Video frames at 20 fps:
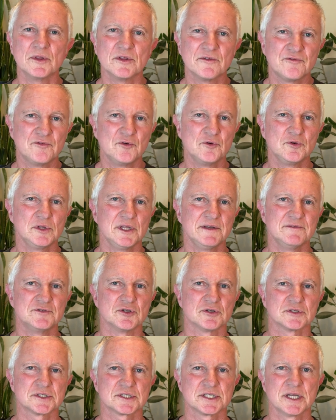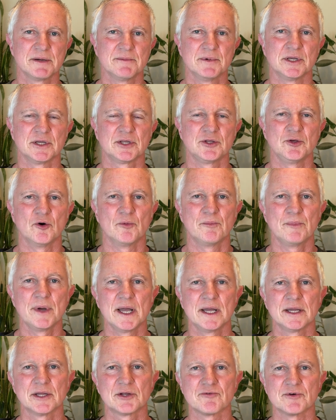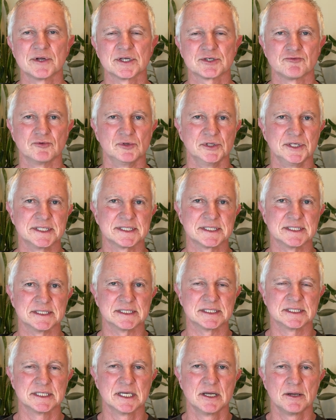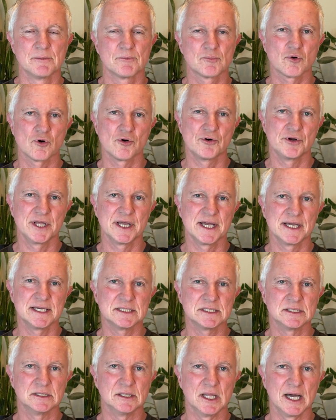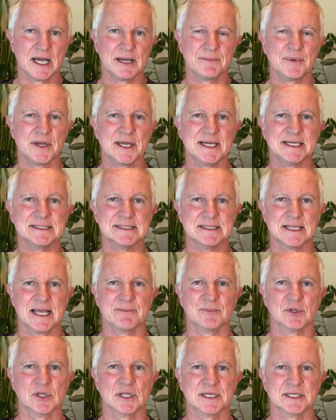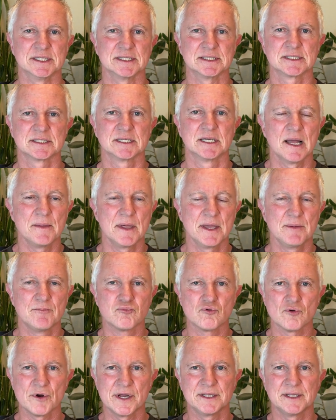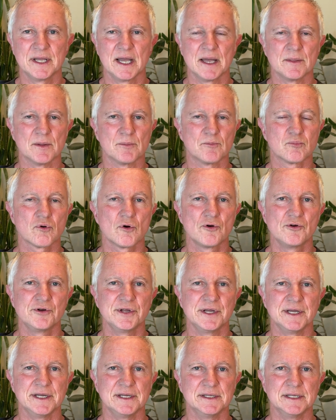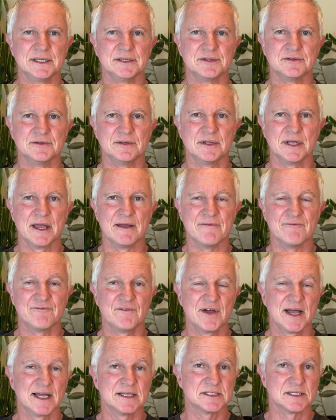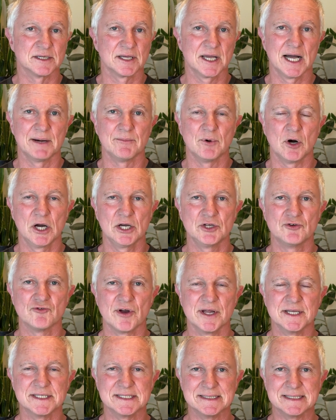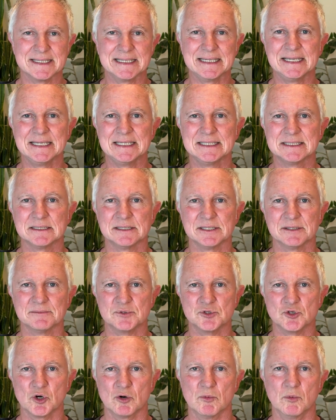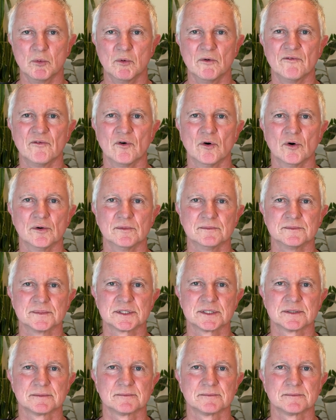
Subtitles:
the food leaves your stomach, your pancreas releases protease, lipase, and amylase. And they break down the protein and fats and carbohydrates into easily absorbable forms.